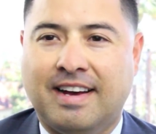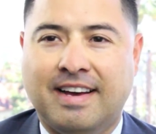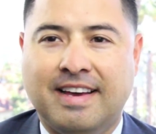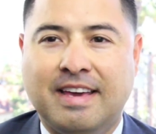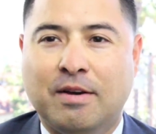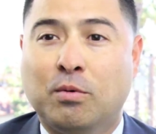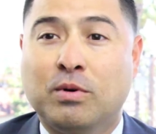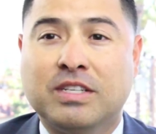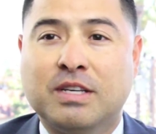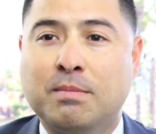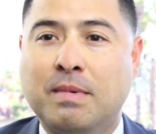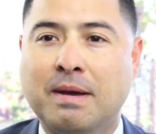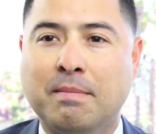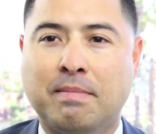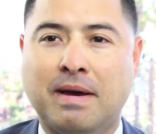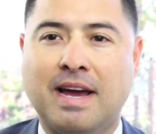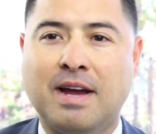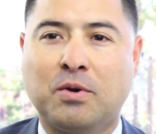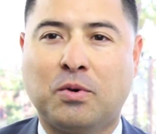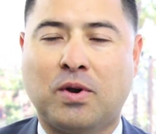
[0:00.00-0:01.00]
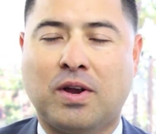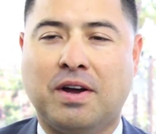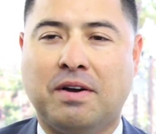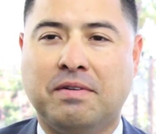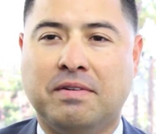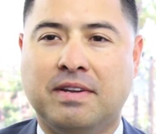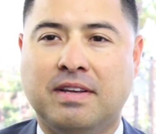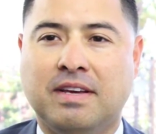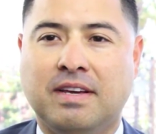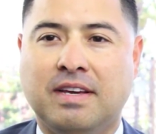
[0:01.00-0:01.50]
It wasn't my
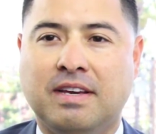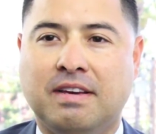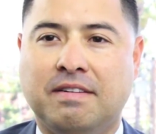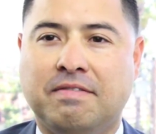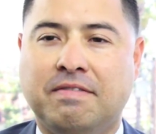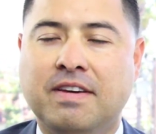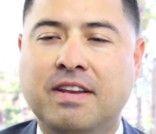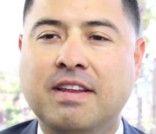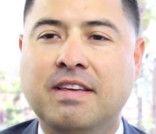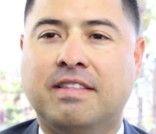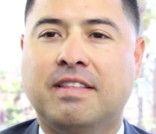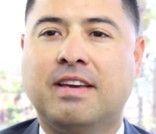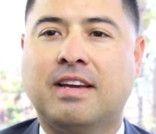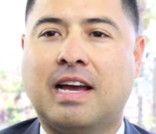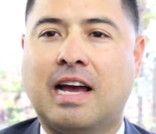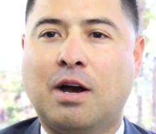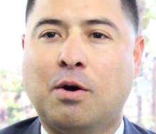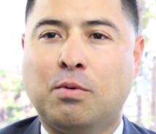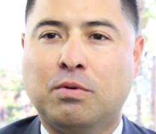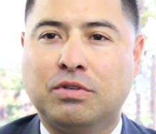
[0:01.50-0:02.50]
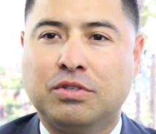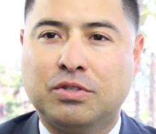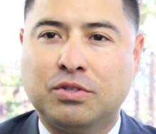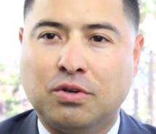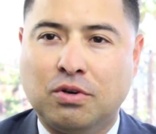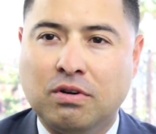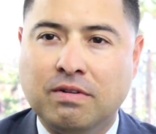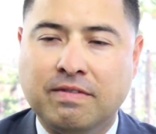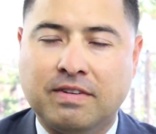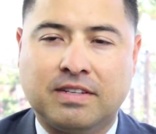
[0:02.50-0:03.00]
background. If anything, I was
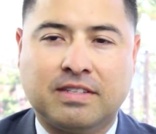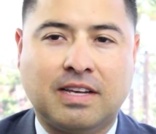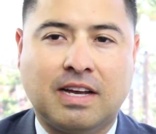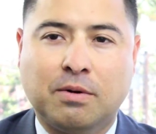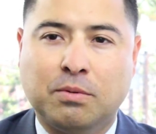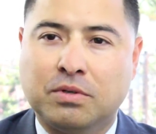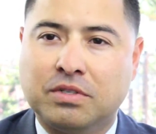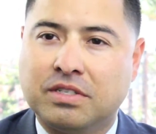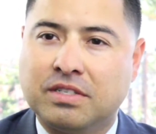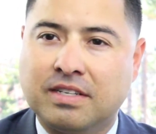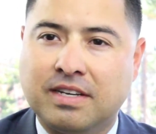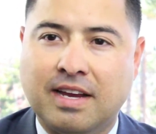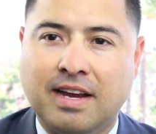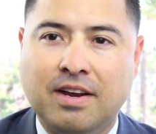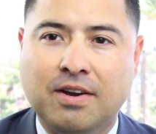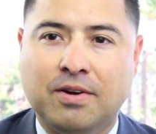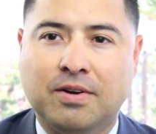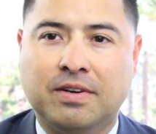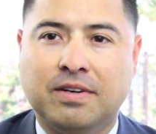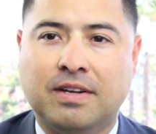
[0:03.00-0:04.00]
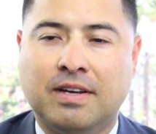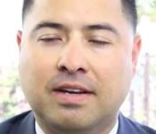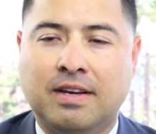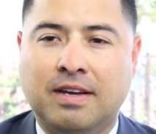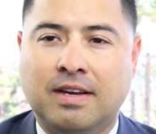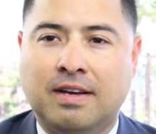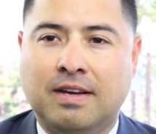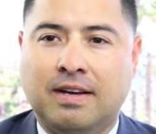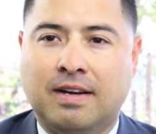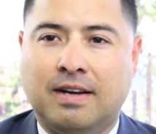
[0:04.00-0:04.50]
nervous. I was scared.
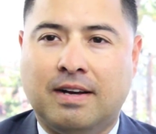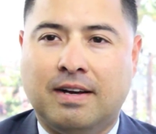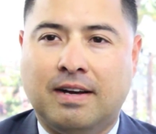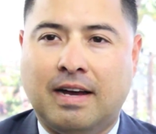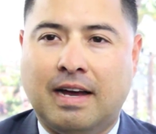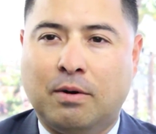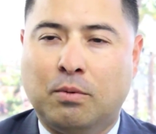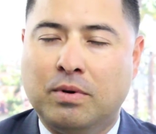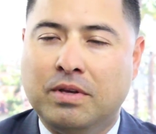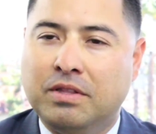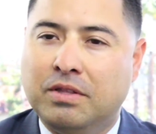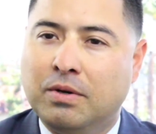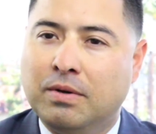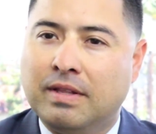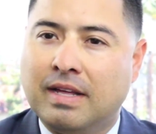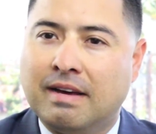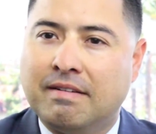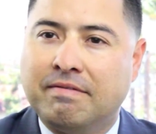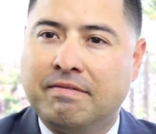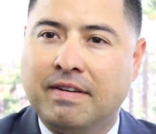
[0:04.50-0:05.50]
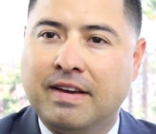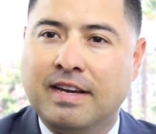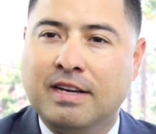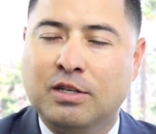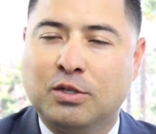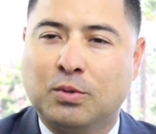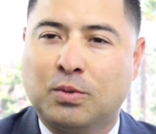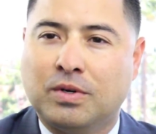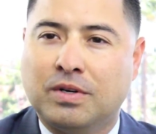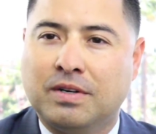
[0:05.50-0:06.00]
I went through that
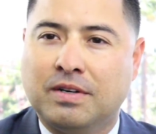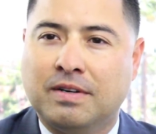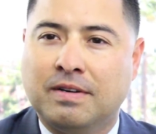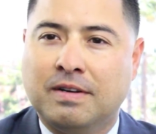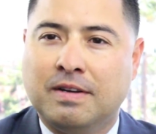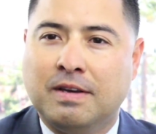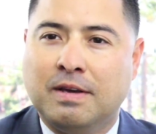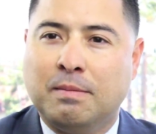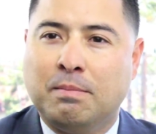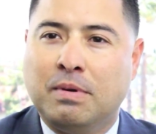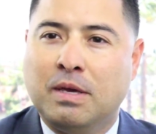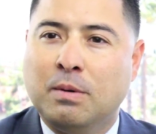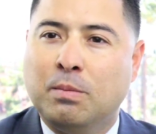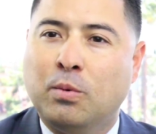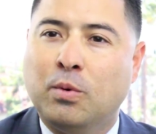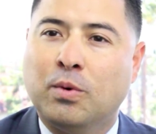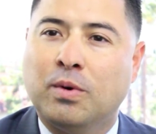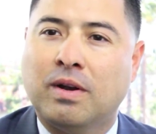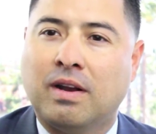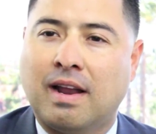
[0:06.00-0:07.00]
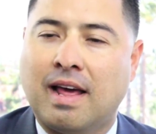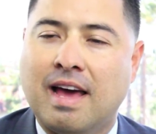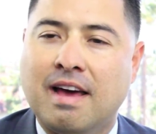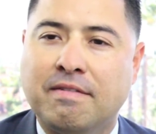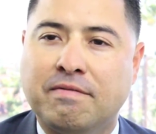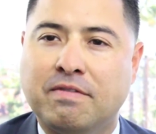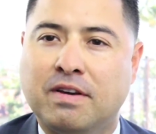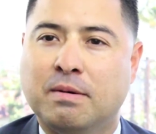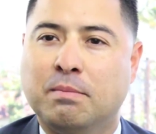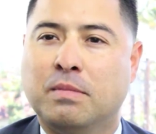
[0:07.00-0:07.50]
phase where people would
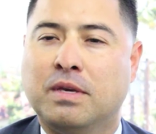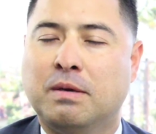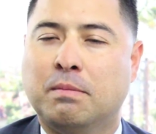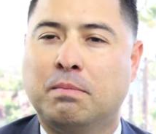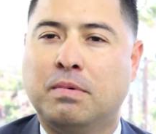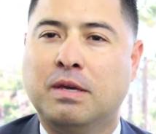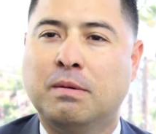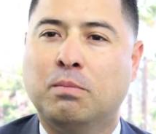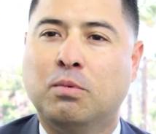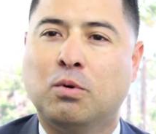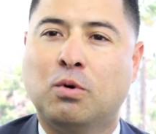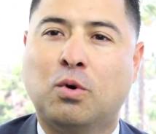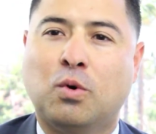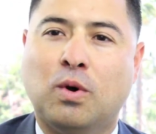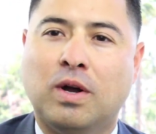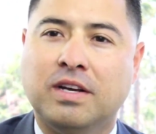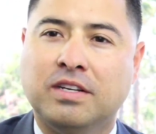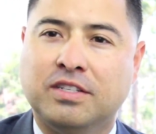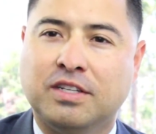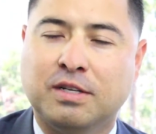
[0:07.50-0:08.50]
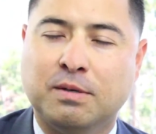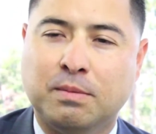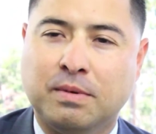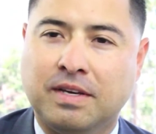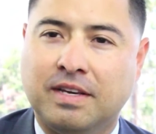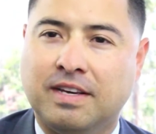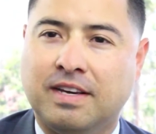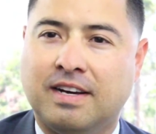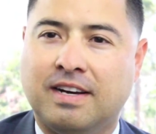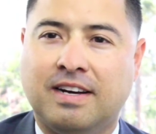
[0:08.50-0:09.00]
laugh at me. People questioned
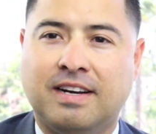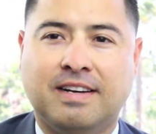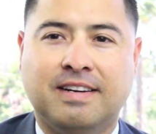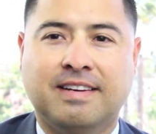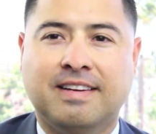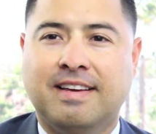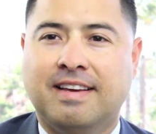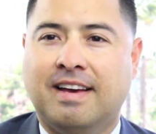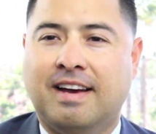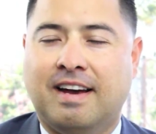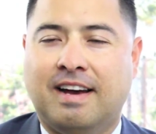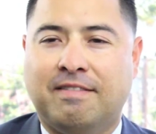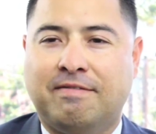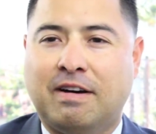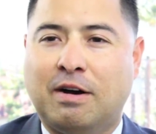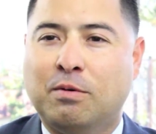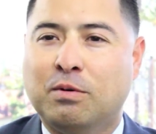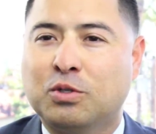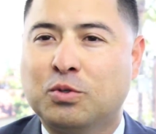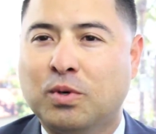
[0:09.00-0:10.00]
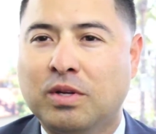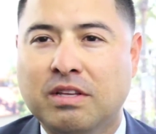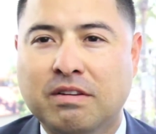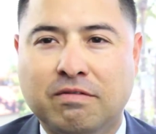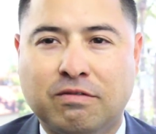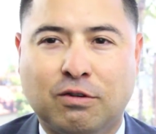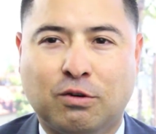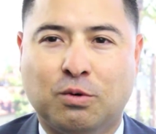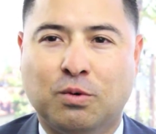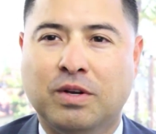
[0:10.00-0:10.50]
me if I was really
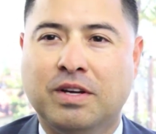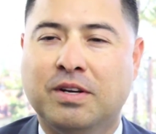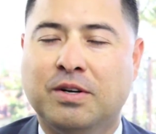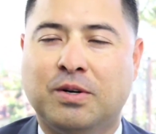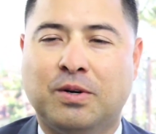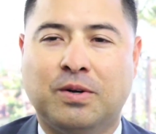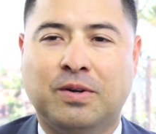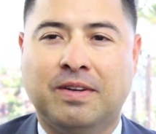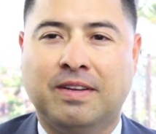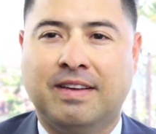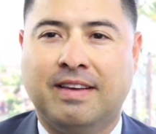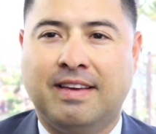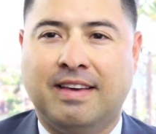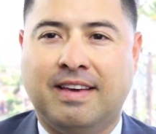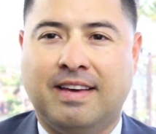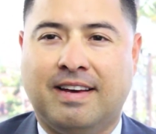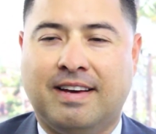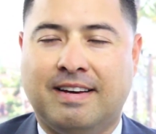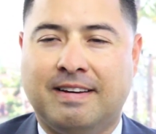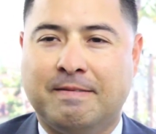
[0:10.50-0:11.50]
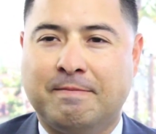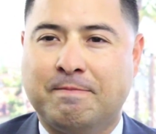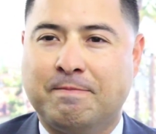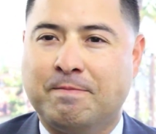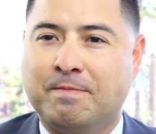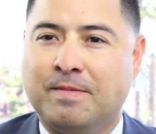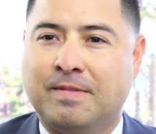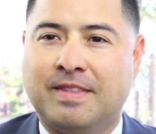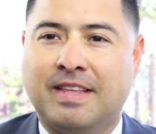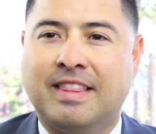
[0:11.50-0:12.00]
for real.
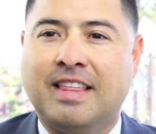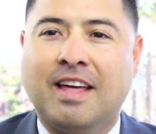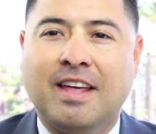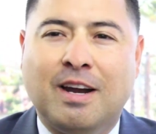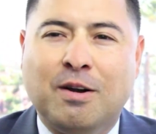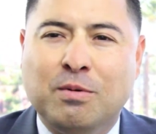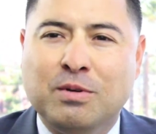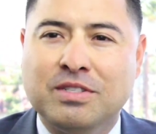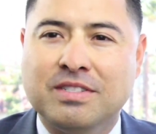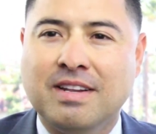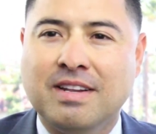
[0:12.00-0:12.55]
They thought I was